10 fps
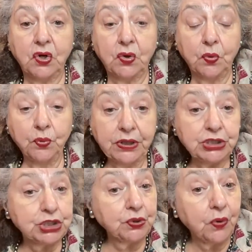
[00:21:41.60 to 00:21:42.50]

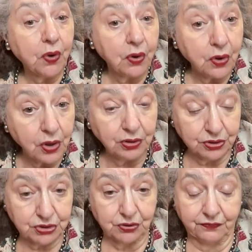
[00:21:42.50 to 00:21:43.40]
which you
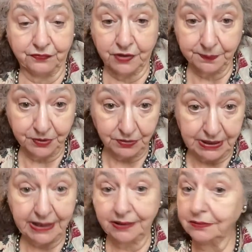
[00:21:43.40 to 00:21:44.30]
also
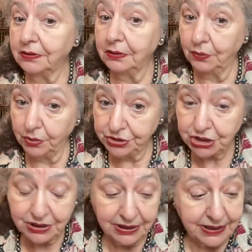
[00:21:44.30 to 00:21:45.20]
formulate
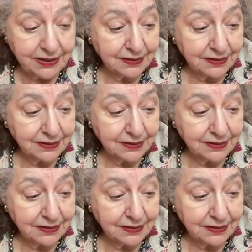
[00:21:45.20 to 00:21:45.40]
logically